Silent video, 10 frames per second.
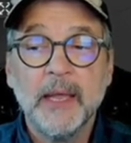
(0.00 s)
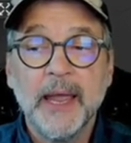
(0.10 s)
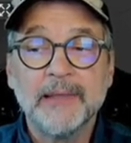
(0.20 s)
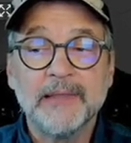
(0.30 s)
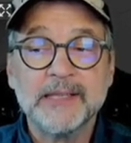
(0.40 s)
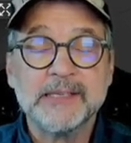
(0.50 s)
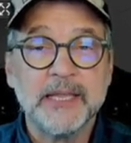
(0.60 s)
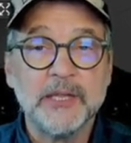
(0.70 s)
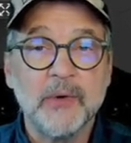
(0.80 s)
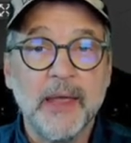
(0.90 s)
And let's say
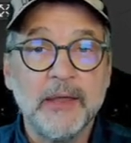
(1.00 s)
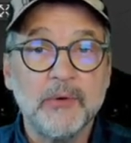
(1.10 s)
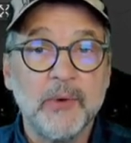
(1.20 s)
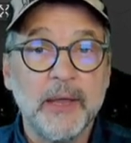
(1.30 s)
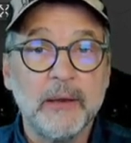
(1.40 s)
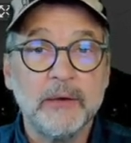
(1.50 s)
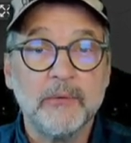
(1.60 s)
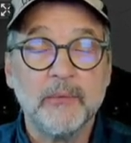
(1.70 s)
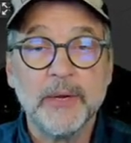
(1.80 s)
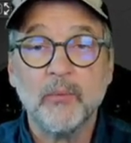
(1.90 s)
you
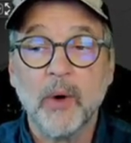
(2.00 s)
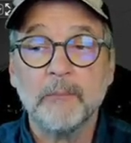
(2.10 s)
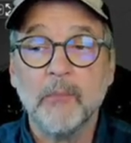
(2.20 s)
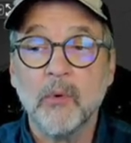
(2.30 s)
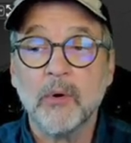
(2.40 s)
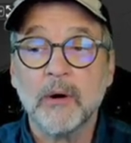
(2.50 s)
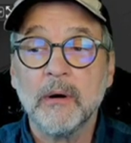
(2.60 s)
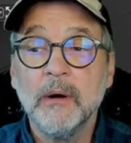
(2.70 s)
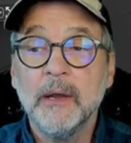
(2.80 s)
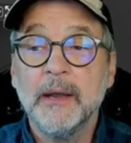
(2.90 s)
read one more.
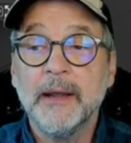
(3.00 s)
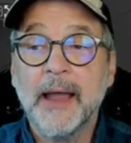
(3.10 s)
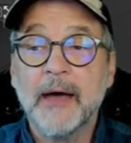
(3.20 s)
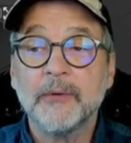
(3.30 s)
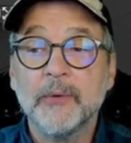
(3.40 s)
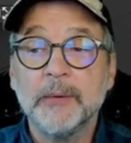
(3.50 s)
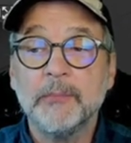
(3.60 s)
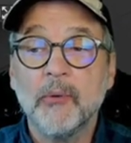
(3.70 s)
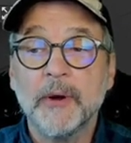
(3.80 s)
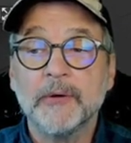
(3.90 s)
Now the read
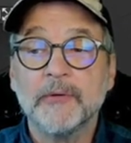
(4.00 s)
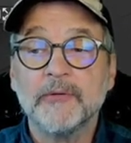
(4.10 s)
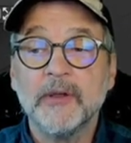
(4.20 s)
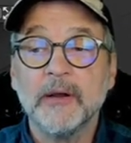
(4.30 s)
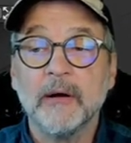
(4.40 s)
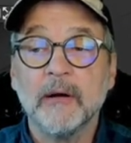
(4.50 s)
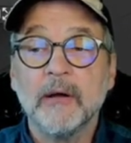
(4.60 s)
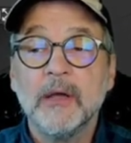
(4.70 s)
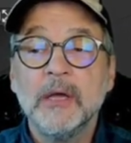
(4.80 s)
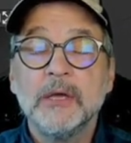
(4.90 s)
pointer is here.
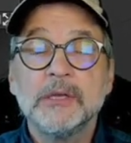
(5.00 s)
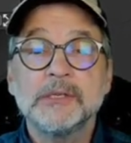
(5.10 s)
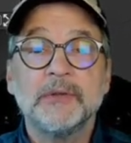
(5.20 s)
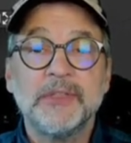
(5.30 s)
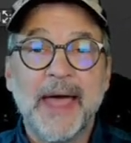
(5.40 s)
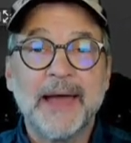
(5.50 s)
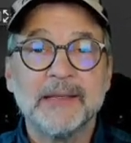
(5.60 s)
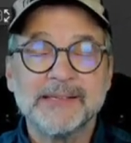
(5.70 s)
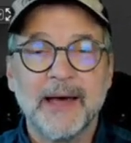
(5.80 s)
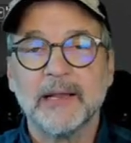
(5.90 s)
So that
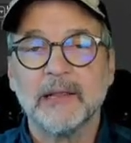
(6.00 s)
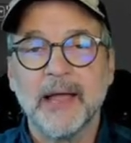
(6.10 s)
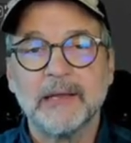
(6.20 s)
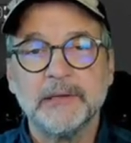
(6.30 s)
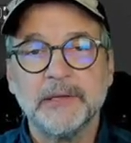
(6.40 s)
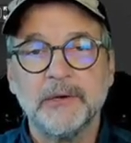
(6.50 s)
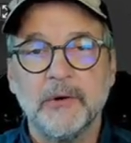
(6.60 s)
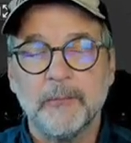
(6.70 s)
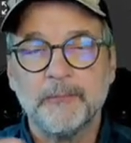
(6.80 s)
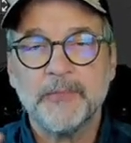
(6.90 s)
is kind of like a
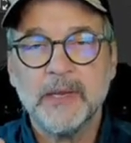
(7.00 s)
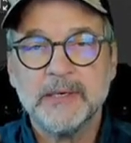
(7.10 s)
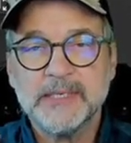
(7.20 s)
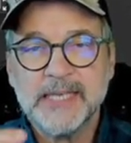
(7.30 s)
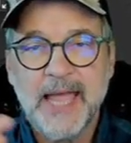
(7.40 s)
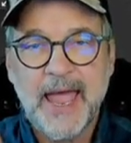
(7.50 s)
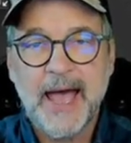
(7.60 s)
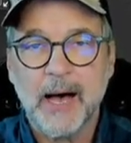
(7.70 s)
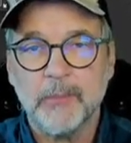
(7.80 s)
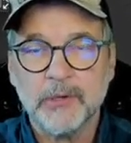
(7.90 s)
little
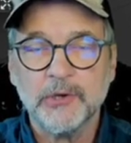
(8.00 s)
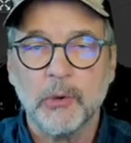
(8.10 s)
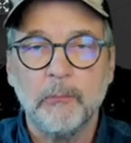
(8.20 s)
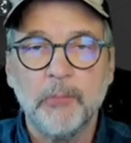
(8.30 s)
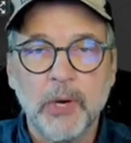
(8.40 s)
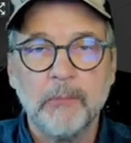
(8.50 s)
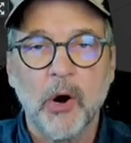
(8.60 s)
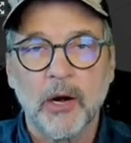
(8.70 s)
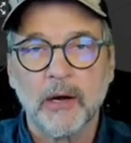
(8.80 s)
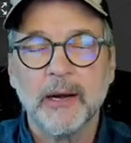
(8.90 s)
tab, a little
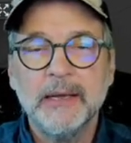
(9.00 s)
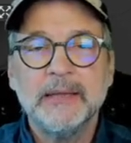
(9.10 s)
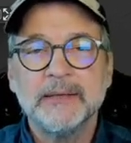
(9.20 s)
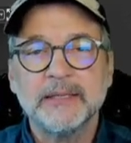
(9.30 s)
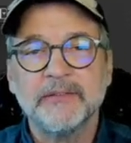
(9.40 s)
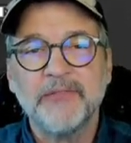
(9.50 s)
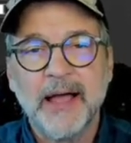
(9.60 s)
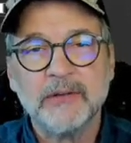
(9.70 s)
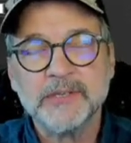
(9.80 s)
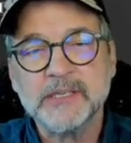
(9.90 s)
bookmark that the
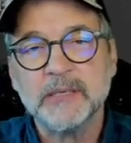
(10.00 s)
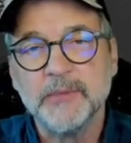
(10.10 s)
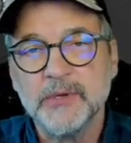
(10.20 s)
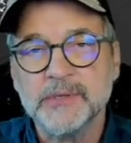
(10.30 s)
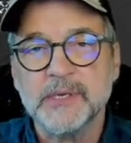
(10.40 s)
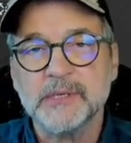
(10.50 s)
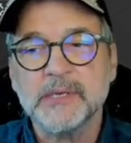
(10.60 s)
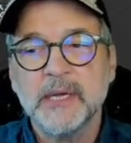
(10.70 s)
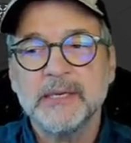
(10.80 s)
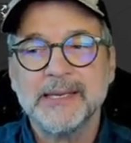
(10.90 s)
file system uses
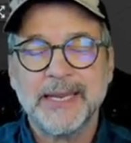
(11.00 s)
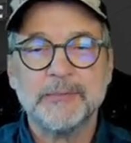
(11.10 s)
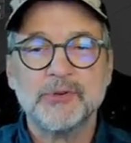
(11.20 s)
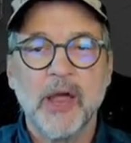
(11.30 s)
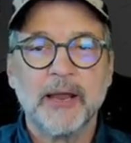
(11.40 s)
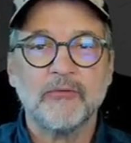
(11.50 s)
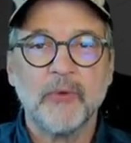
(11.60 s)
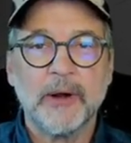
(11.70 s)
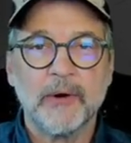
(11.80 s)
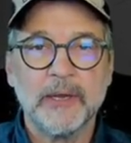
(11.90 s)
to keep track of
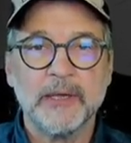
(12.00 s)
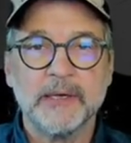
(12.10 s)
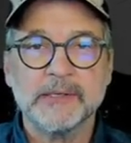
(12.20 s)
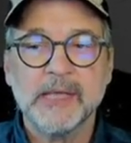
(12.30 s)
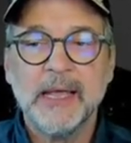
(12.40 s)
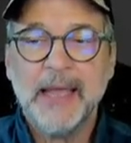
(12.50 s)
where it is.